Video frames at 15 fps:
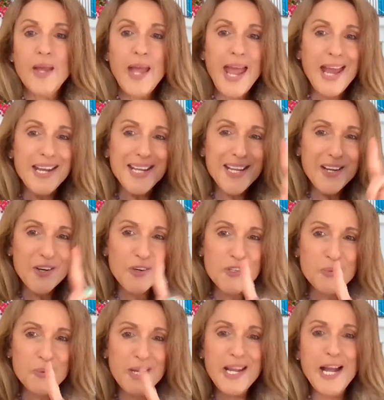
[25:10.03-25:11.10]
And
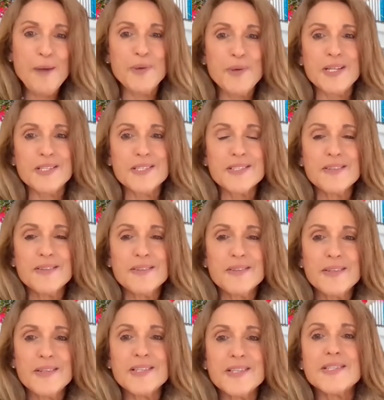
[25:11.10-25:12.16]
here's what happens
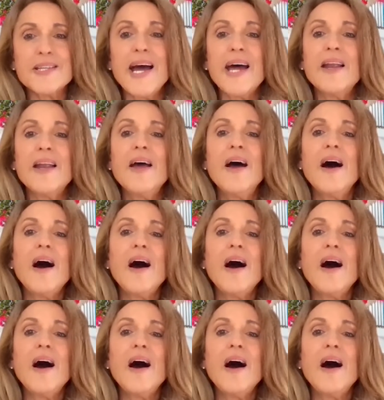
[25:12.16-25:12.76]
is that